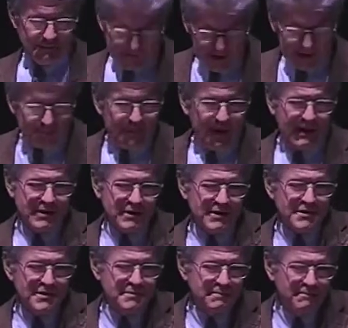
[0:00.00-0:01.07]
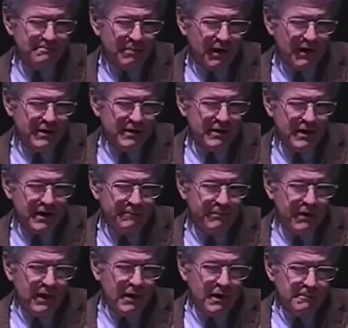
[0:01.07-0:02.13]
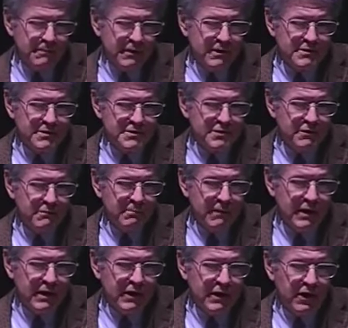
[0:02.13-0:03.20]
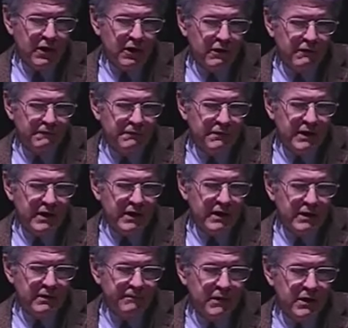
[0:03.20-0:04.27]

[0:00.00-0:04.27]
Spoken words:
It matters partly because so many of the